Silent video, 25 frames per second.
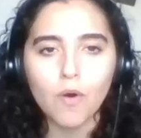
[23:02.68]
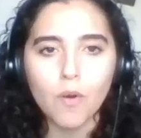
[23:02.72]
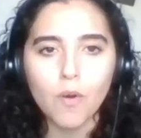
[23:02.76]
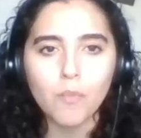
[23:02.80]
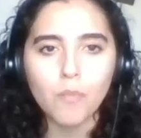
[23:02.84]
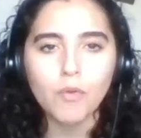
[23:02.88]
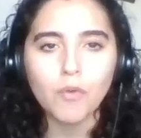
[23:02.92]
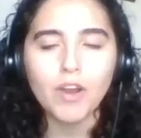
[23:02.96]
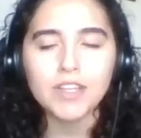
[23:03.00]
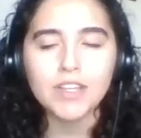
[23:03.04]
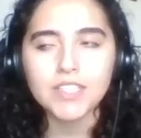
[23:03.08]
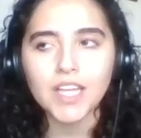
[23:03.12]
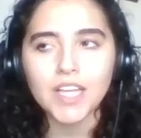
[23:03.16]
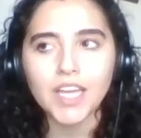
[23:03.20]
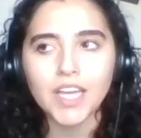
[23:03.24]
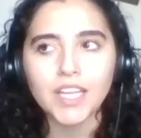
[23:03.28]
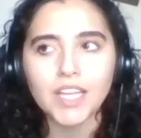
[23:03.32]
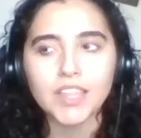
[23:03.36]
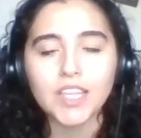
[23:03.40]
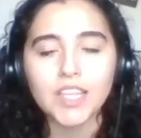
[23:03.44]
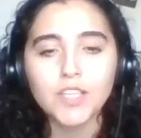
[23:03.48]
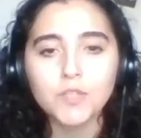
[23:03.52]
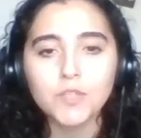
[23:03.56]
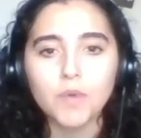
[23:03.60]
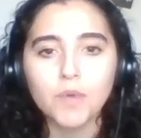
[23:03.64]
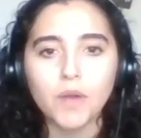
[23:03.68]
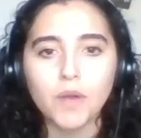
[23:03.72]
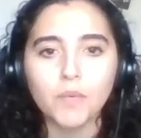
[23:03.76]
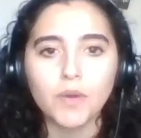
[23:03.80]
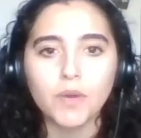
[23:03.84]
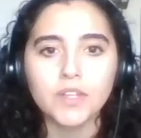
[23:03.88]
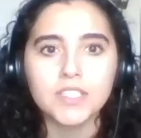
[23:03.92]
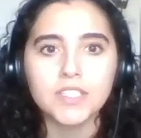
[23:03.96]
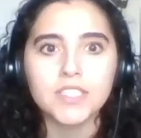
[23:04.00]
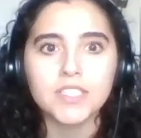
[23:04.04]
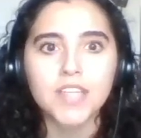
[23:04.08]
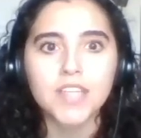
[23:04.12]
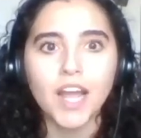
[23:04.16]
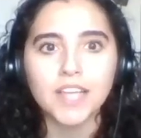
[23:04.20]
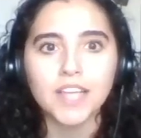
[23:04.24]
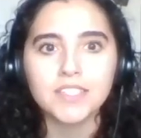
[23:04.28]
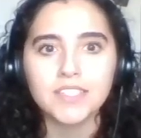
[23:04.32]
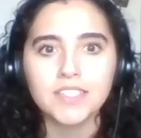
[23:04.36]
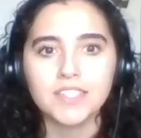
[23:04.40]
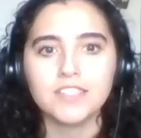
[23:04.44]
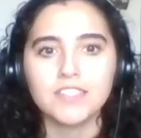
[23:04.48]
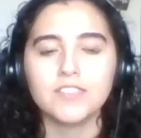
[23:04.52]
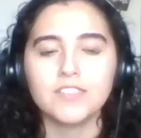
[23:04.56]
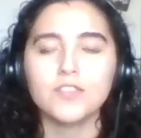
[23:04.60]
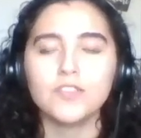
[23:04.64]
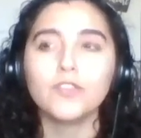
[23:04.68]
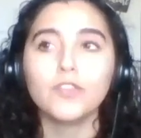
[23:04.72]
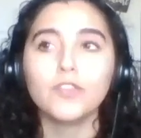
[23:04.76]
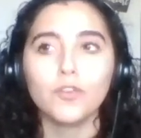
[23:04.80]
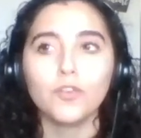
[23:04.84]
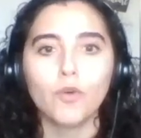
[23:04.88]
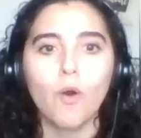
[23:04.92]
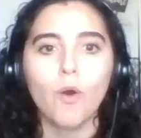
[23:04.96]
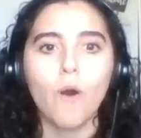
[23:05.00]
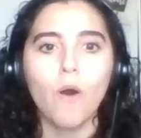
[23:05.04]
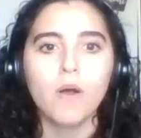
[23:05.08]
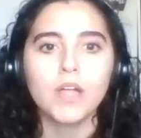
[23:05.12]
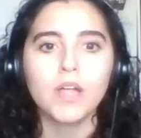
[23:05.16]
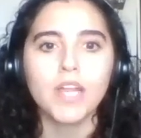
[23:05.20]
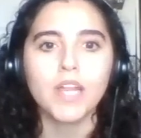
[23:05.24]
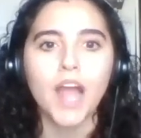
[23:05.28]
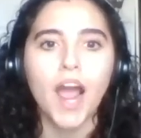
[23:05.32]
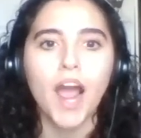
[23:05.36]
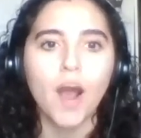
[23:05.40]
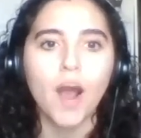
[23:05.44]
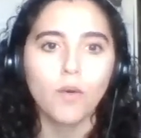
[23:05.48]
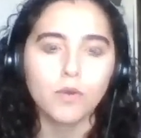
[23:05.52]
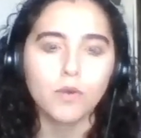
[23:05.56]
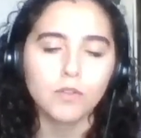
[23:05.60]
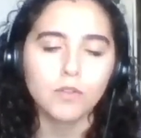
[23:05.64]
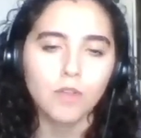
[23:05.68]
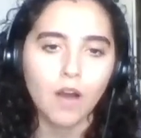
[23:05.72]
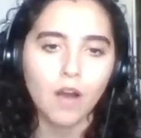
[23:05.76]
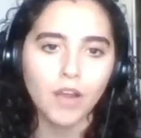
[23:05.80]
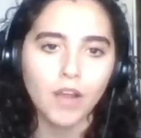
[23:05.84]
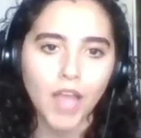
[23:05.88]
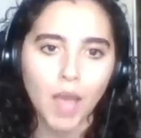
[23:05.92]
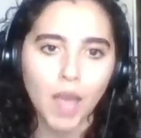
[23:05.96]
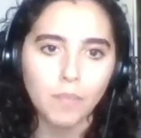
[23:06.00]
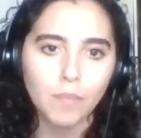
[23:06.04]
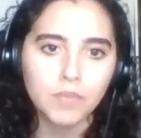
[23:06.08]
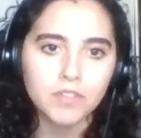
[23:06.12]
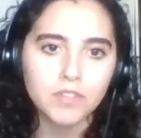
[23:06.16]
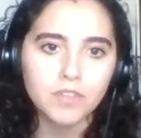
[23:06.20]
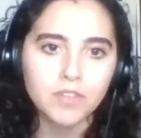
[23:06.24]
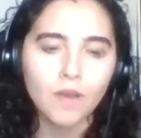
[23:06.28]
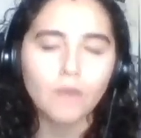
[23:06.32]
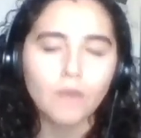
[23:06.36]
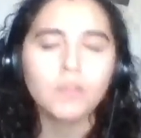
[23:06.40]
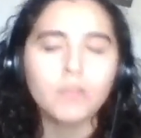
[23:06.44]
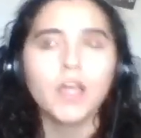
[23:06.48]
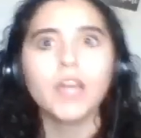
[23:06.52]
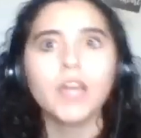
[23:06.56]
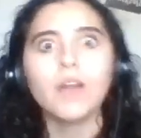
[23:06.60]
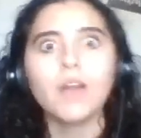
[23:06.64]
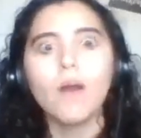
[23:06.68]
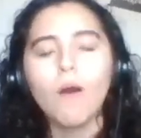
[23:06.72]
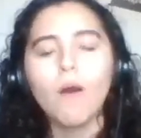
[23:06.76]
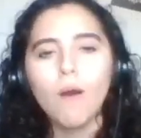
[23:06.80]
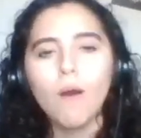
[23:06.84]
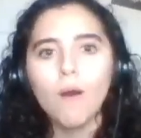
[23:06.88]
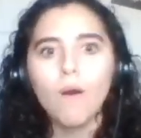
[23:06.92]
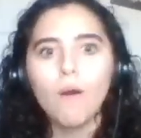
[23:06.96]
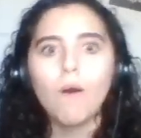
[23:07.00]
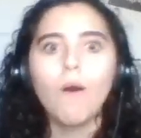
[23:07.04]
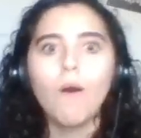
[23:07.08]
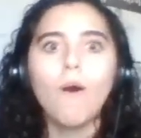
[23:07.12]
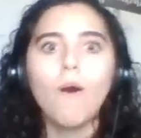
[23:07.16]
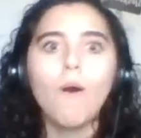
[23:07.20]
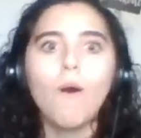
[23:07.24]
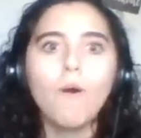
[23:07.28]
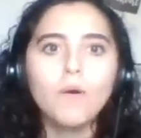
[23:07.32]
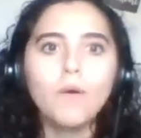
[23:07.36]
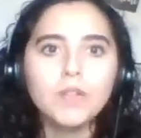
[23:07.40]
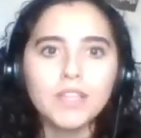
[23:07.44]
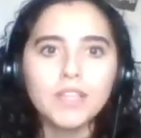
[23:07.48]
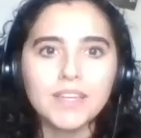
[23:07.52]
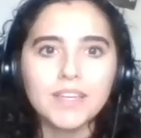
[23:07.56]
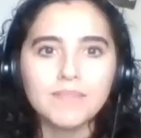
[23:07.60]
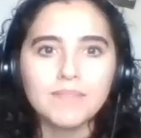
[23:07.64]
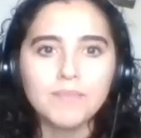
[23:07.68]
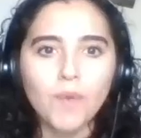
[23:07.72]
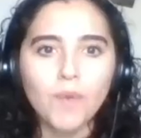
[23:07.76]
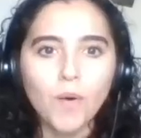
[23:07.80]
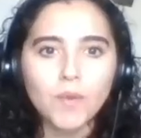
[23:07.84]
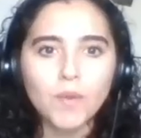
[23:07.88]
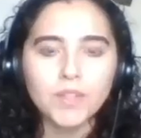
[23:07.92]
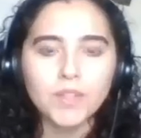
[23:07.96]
Whereas like this one, where it's 9 seasons and they're all an hour long episode, like holy moly,